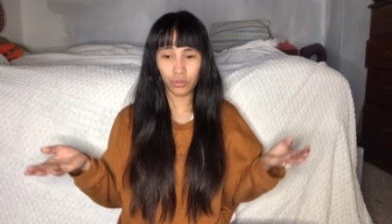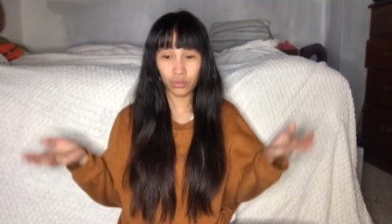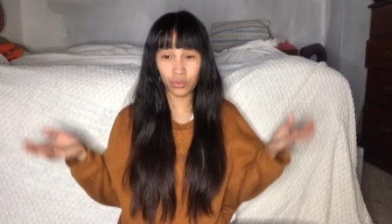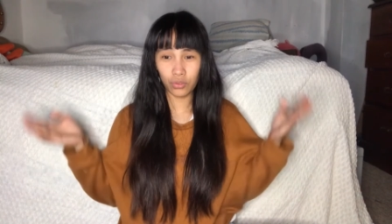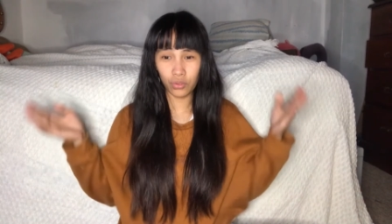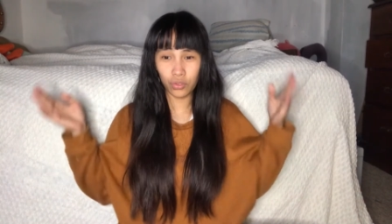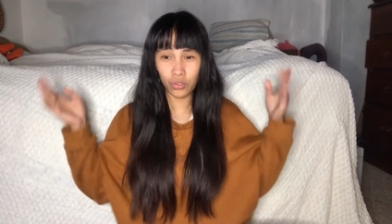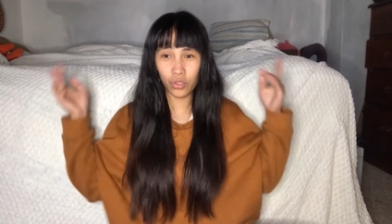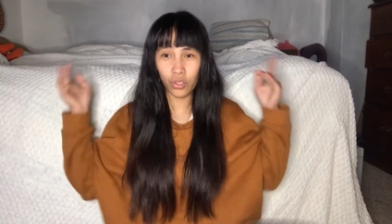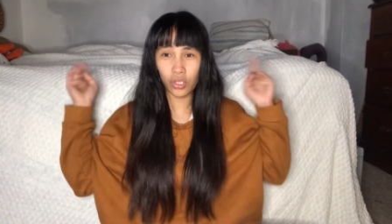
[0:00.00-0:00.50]

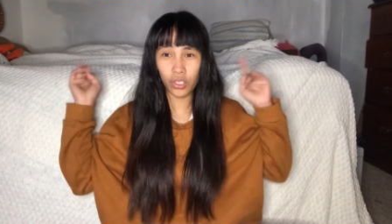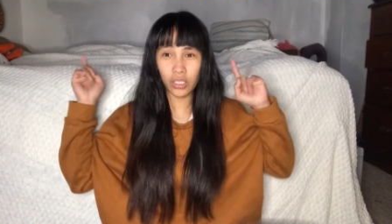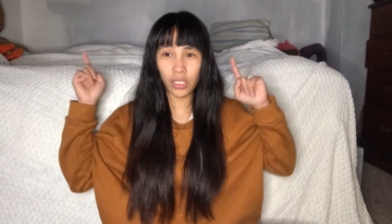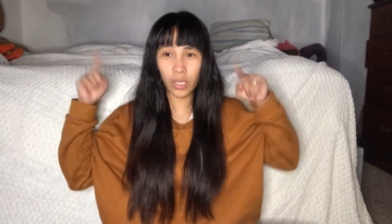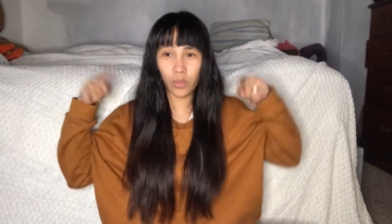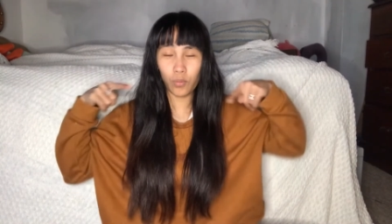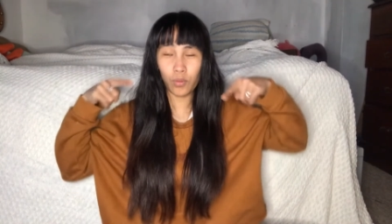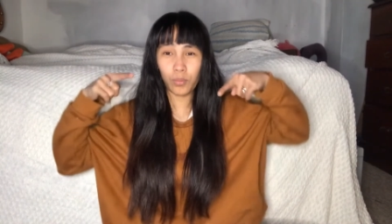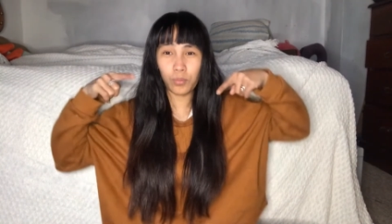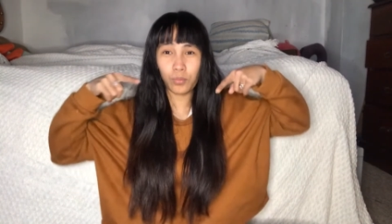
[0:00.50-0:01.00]

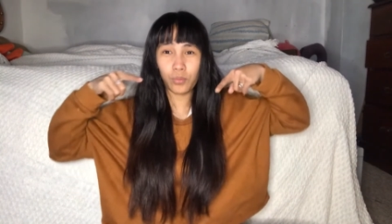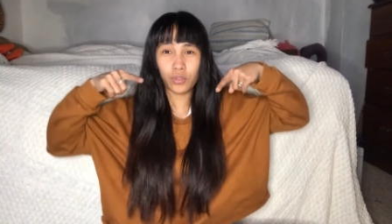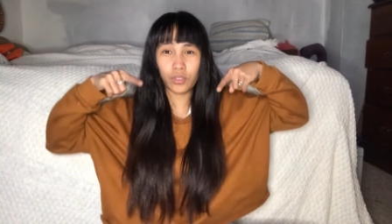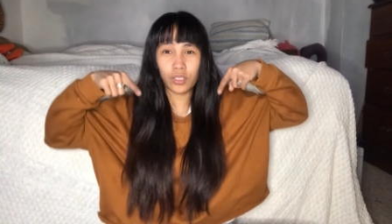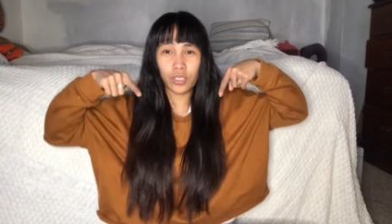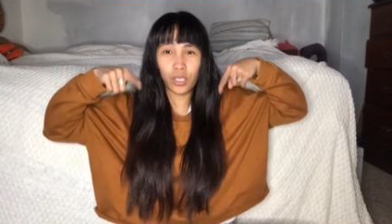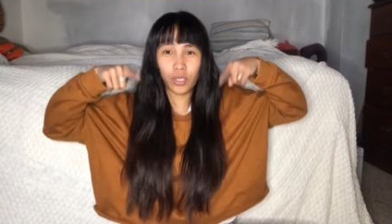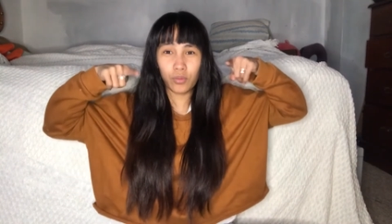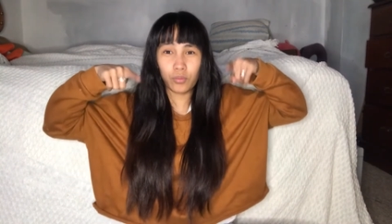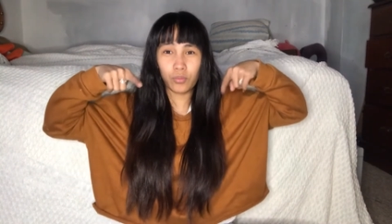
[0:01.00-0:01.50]
I will
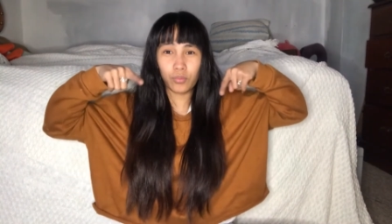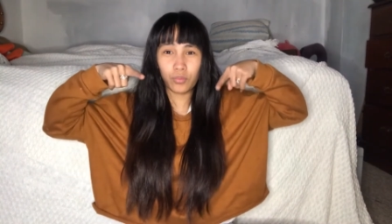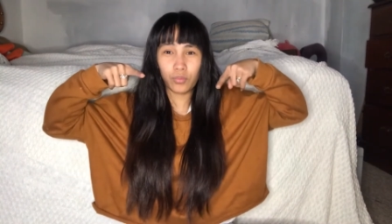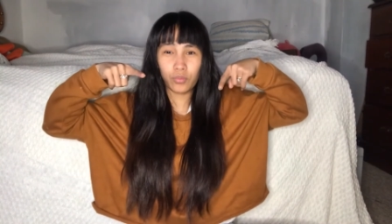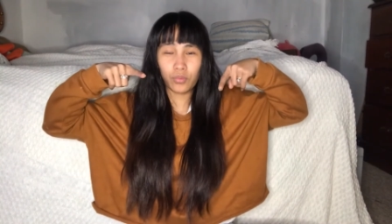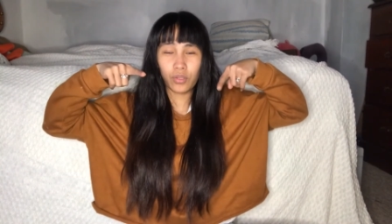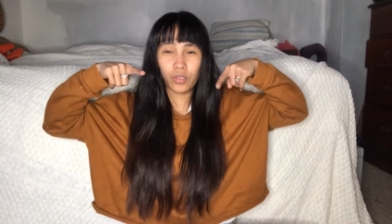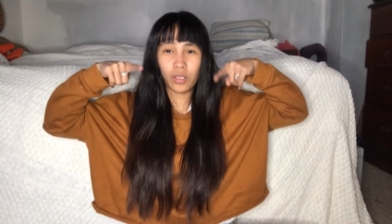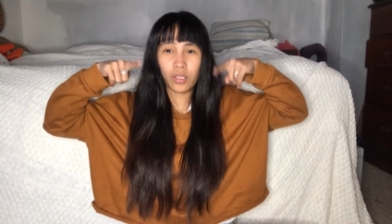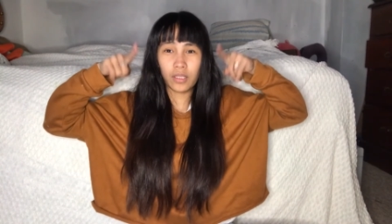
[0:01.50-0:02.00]
put down
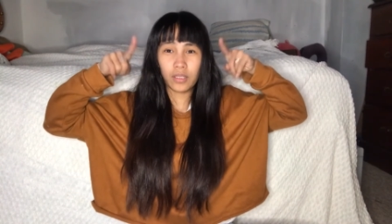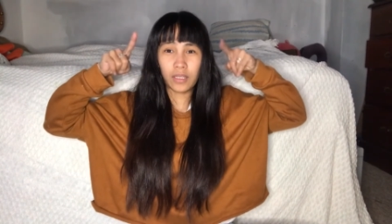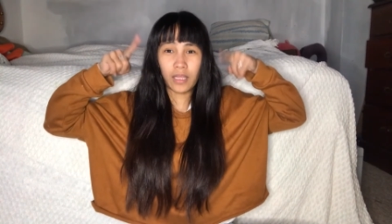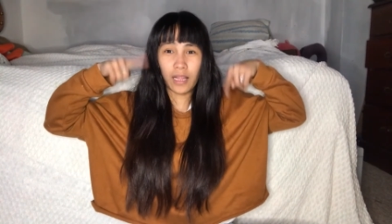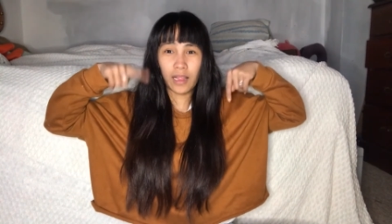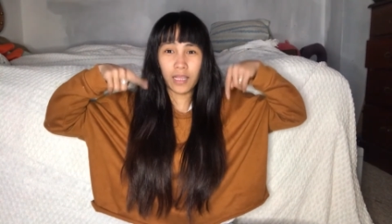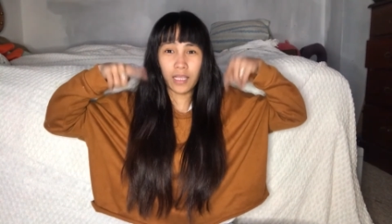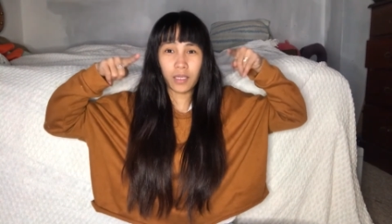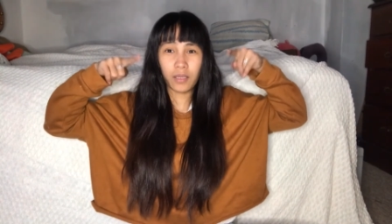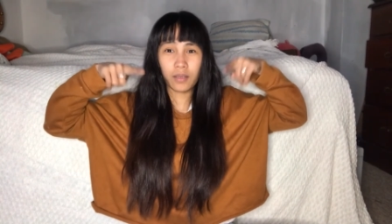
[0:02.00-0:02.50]

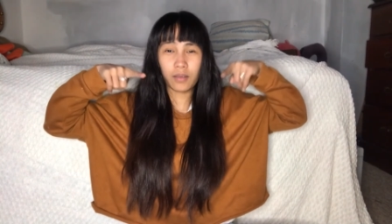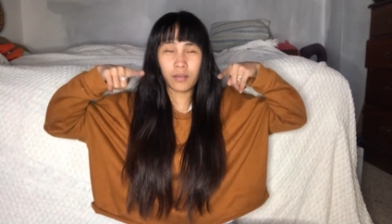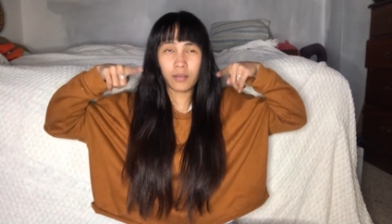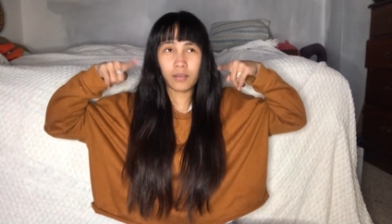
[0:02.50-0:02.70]
the link.